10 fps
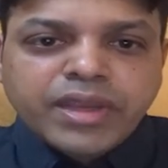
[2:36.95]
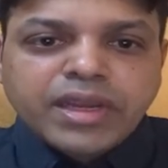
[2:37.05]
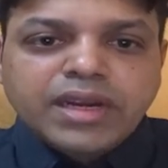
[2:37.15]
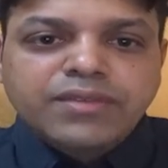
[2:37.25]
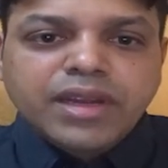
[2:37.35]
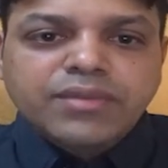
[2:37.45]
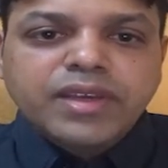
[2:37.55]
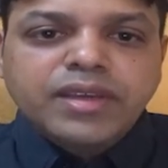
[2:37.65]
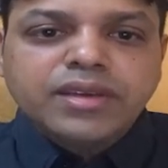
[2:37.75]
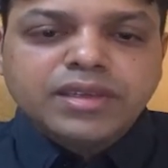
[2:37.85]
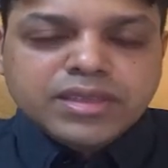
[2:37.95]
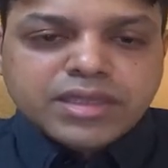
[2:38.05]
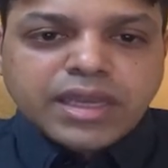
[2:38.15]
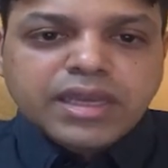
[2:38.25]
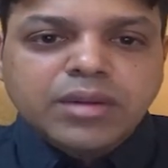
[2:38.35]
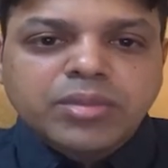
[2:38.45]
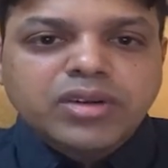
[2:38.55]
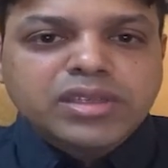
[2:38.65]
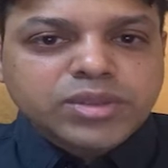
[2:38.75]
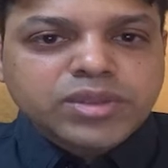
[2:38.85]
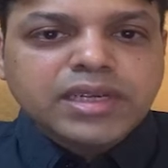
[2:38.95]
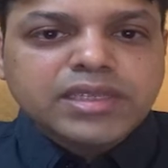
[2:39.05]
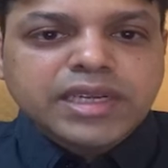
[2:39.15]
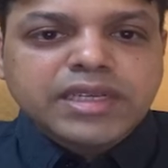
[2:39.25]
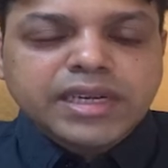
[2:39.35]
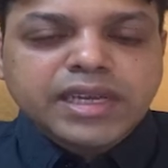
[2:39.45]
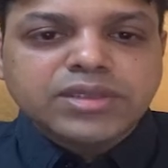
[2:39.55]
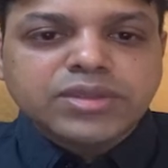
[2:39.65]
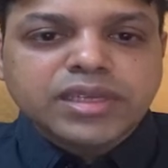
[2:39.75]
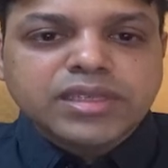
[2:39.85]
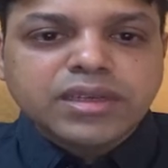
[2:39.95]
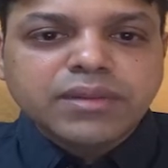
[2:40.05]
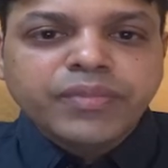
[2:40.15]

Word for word: And when we think about student centric education,